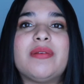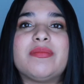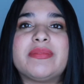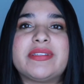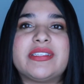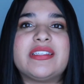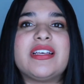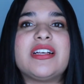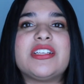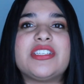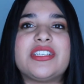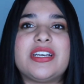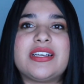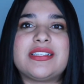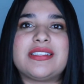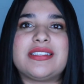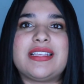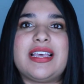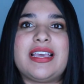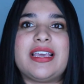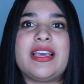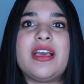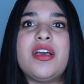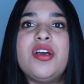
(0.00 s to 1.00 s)
such as
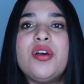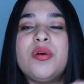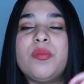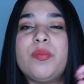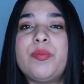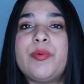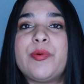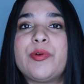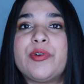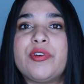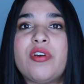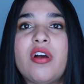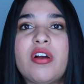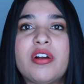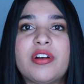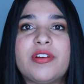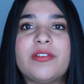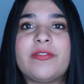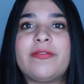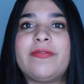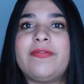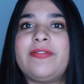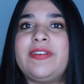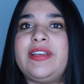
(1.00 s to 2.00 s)
like
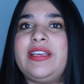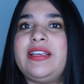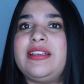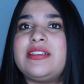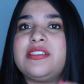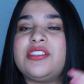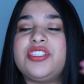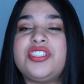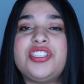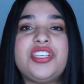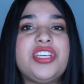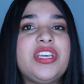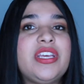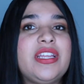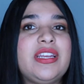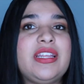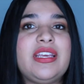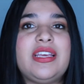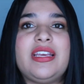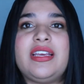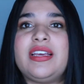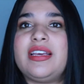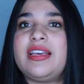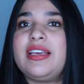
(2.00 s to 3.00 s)
pornography,
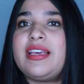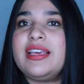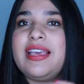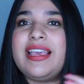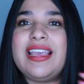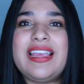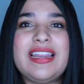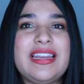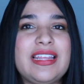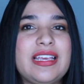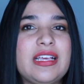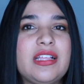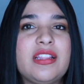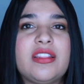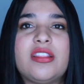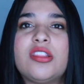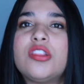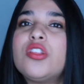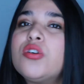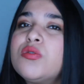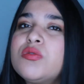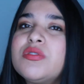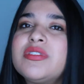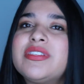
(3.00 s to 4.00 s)
cheating, hitting,
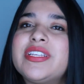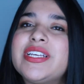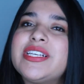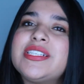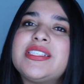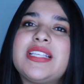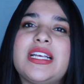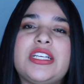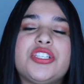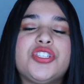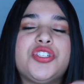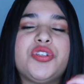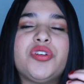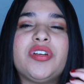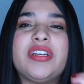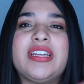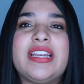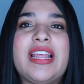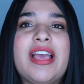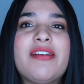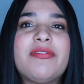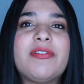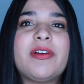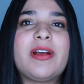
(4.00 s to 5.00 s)
those things that should
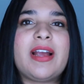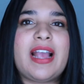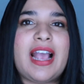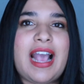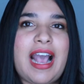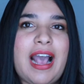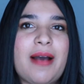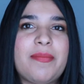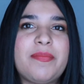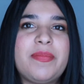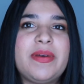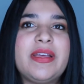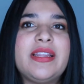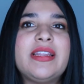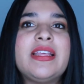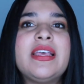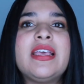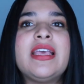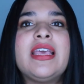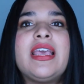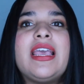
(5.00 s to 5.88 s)
never happen,